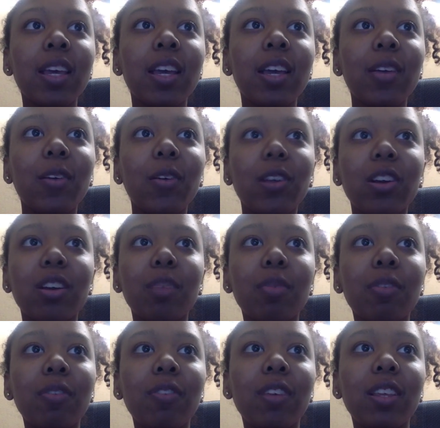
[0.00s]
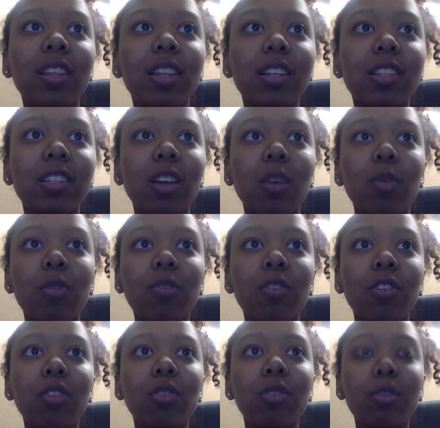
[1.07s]
in order to prevent their software
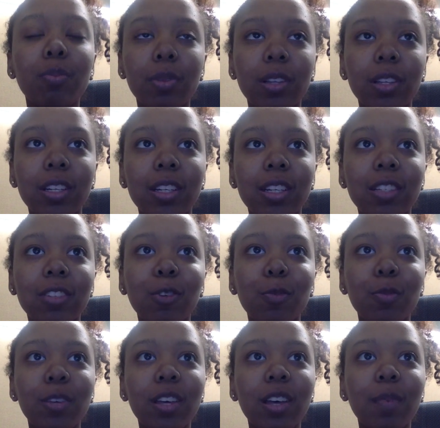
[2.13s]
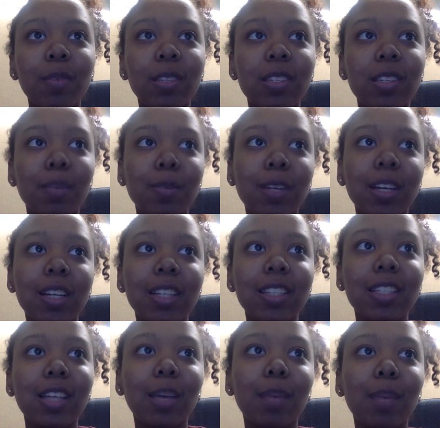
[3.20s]
vulnerabilities from becoming subject to
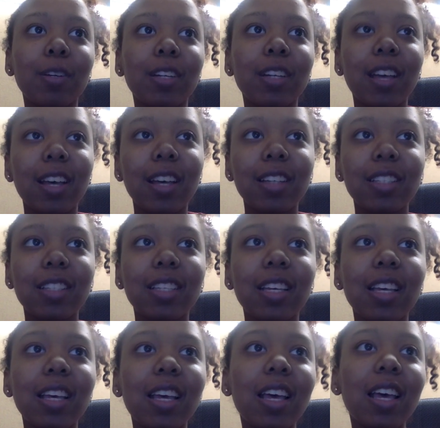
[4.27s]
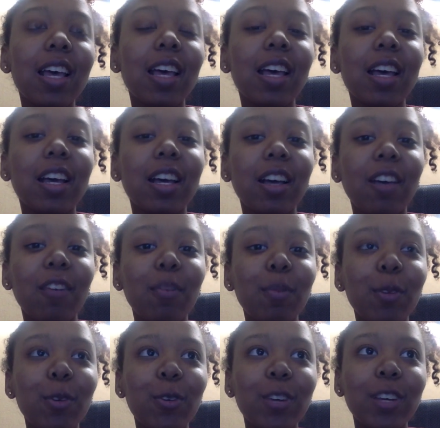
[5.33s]
cyber attacks.
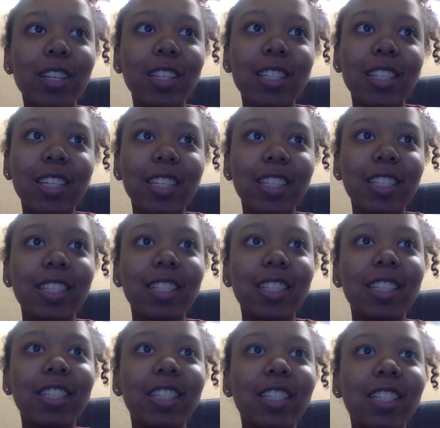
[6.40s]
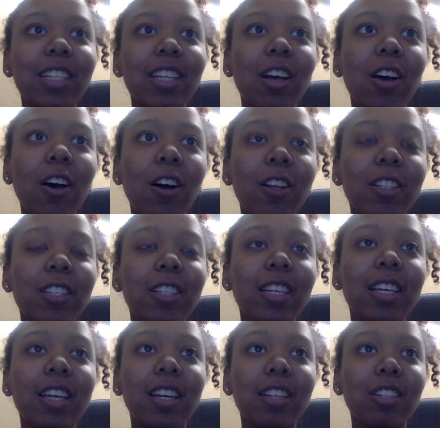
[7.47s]
Government organizations should also
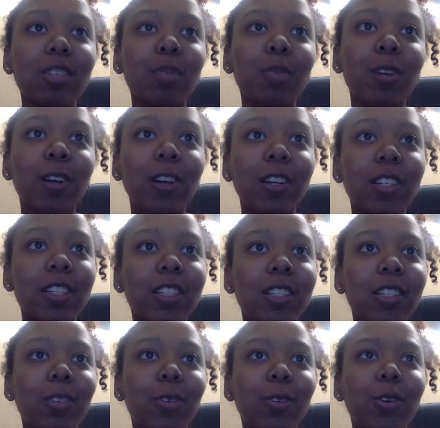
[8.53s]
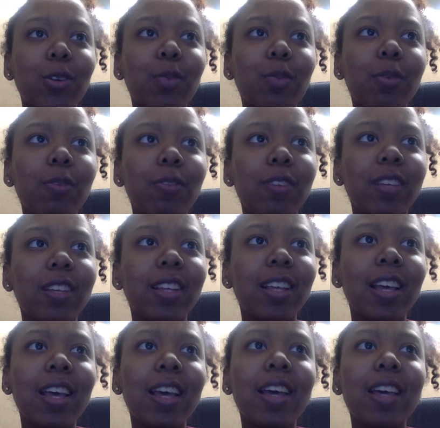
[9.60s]
take extra precautions in order to prevent
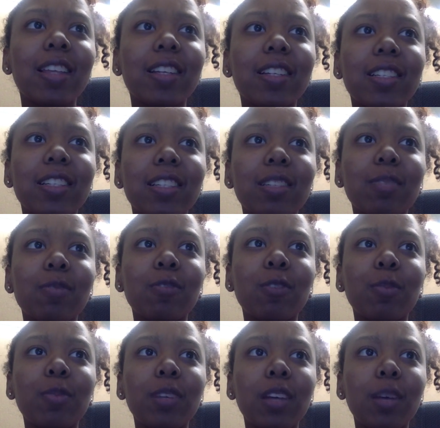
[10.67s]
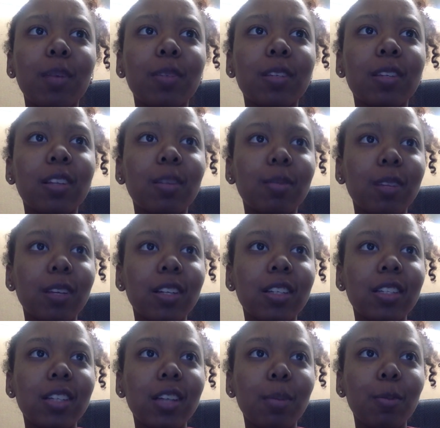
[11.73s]
their systems from becoming subject to
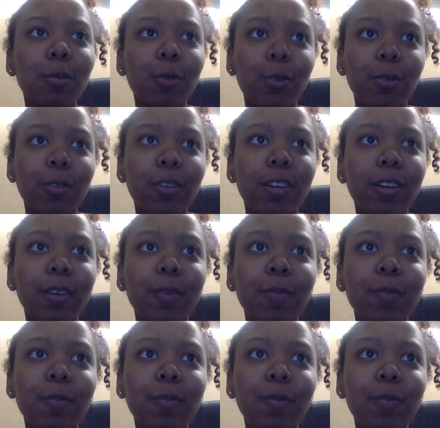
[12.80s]
cyber warfare.